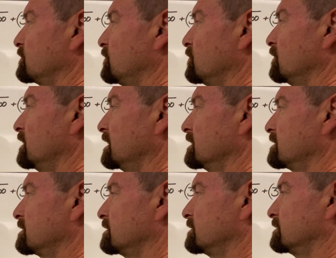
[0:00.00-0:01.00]

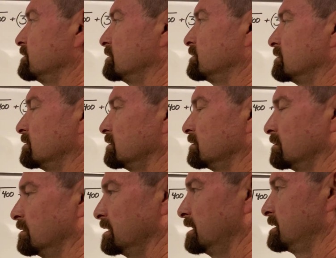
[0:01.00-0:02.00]
4/8.
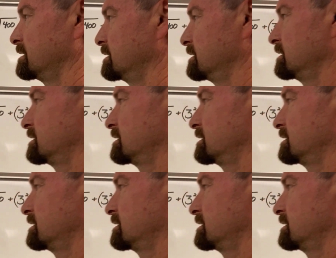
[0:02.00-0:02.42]
Well, that's easy.